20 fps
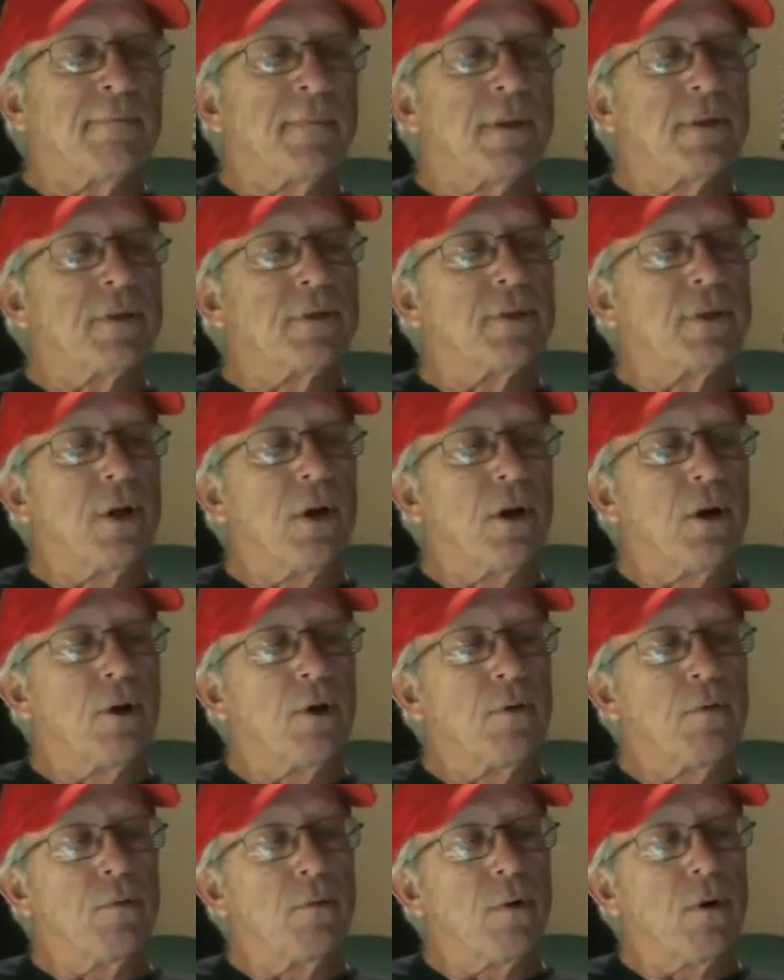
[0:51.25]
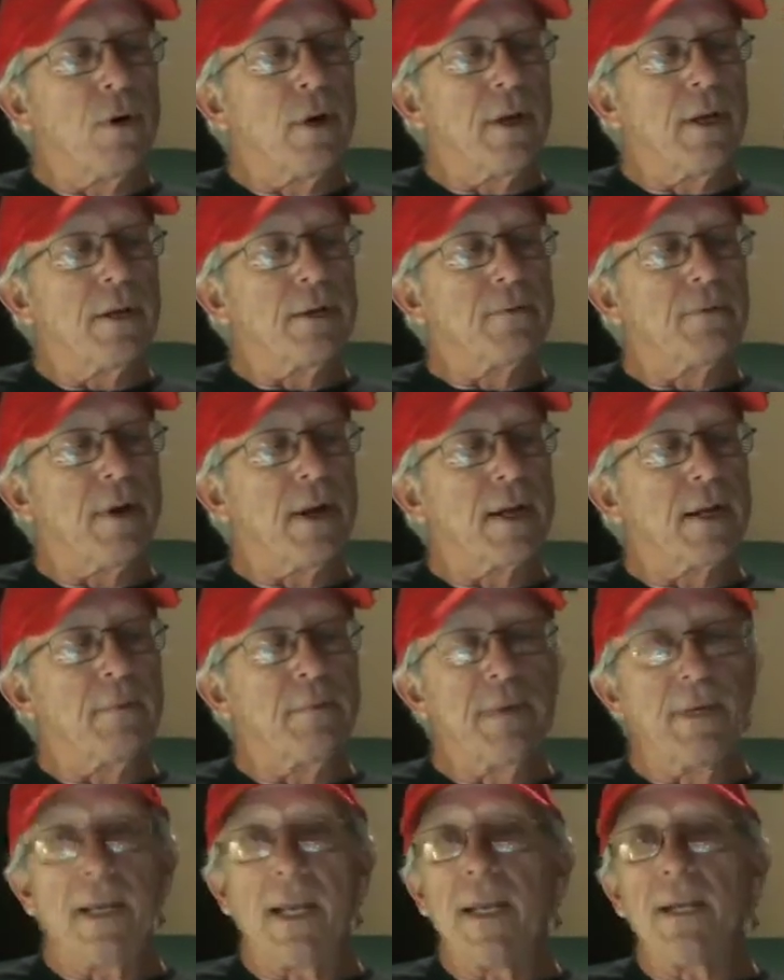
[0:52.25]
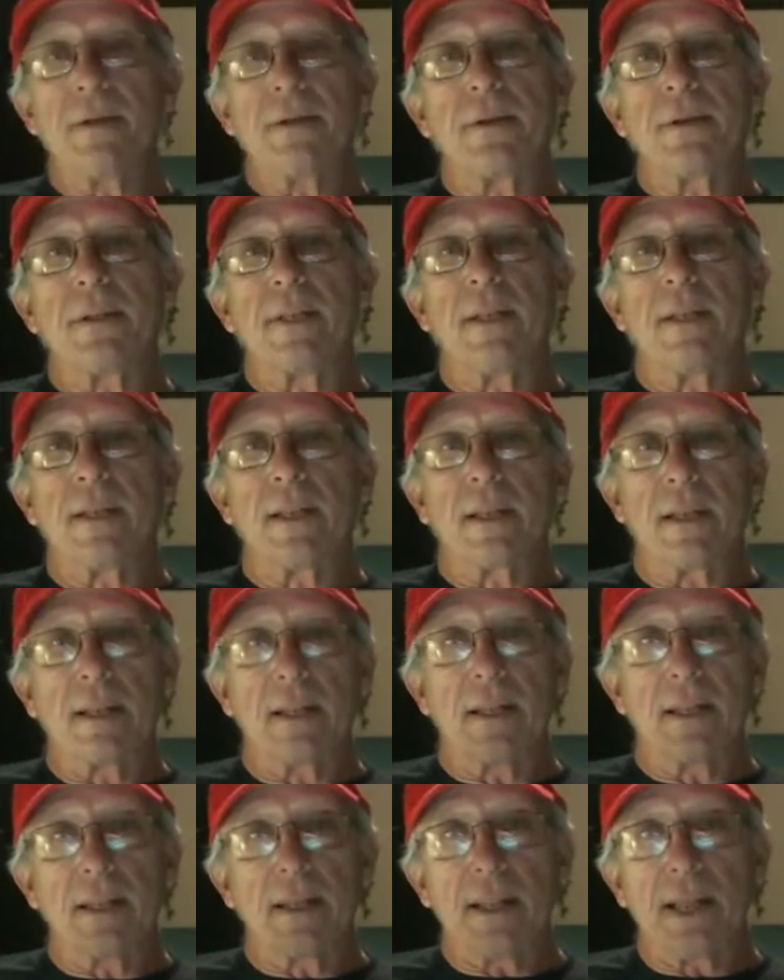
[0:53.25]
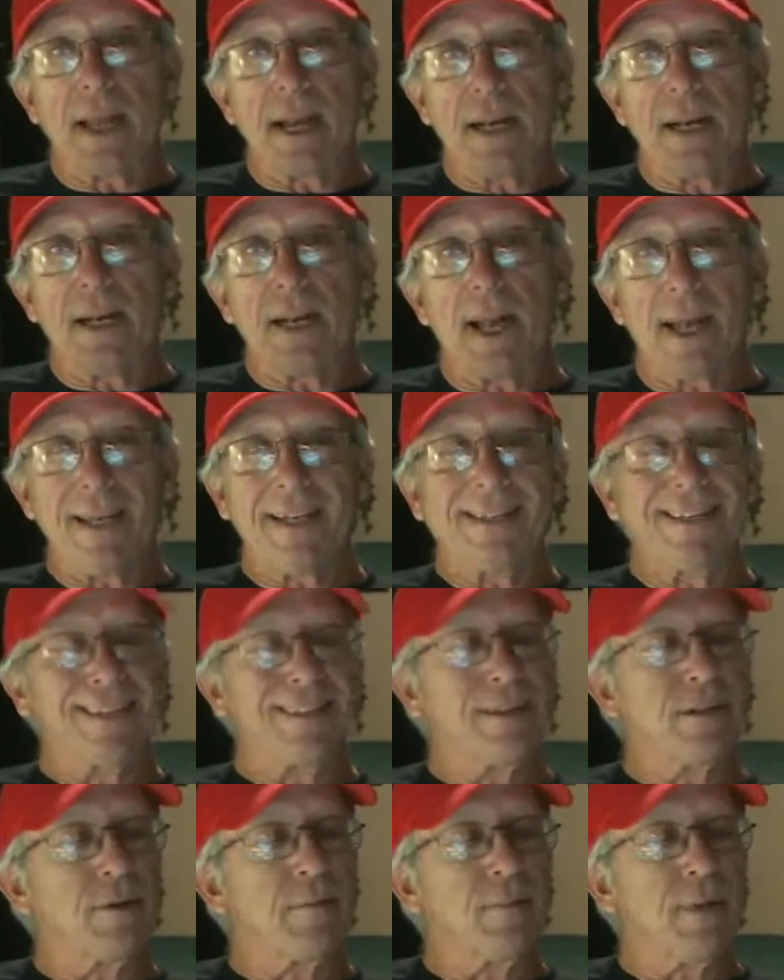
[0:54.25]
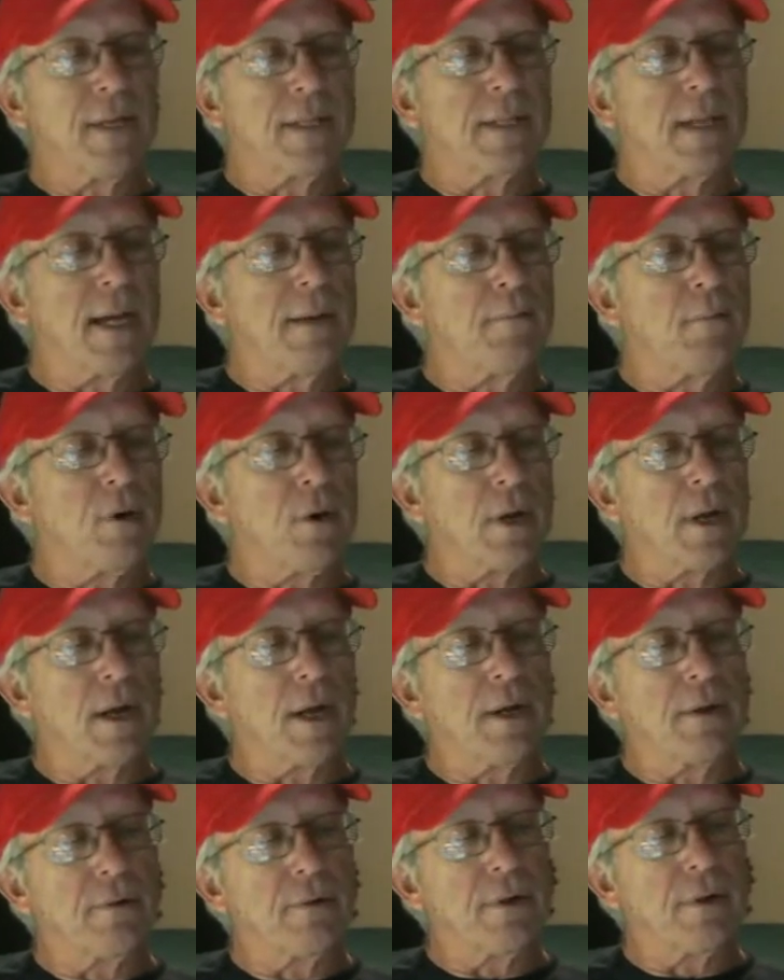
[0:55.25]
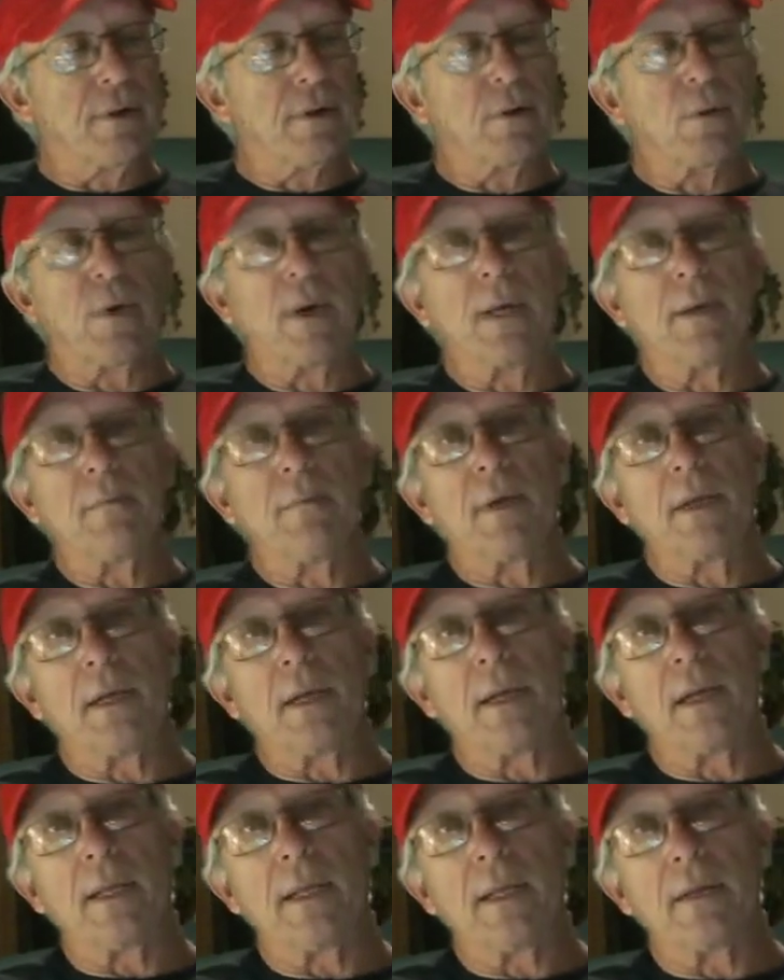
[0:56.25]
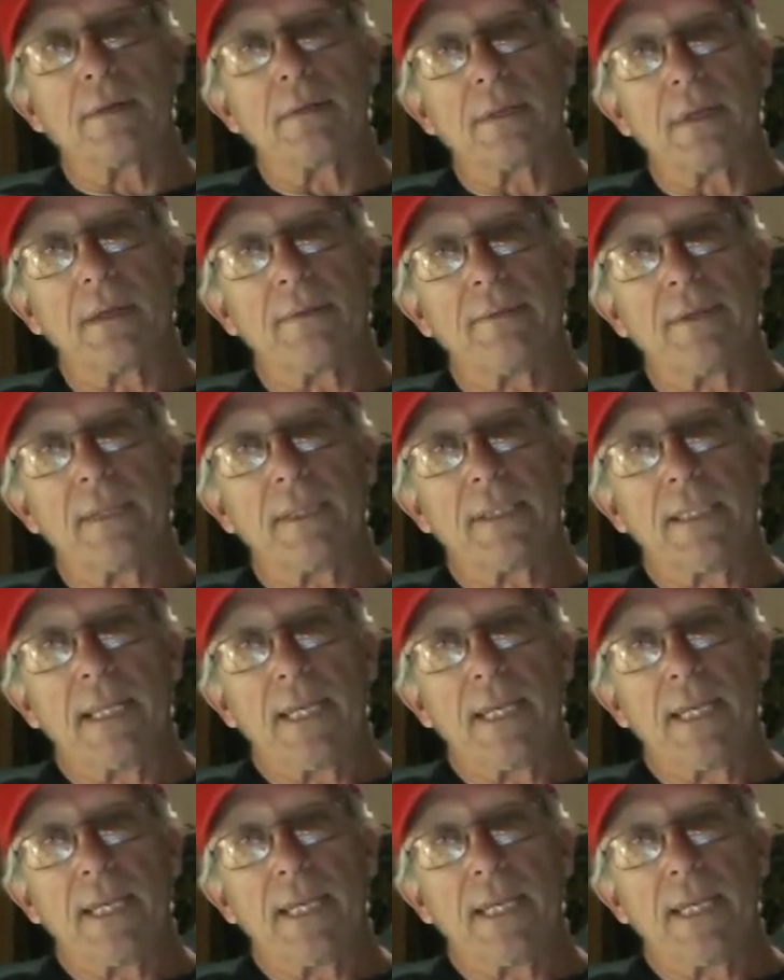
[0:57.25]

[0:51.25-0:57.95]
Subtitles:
So on his recommendation that he liked it so much, I bought 120 milliliters of it,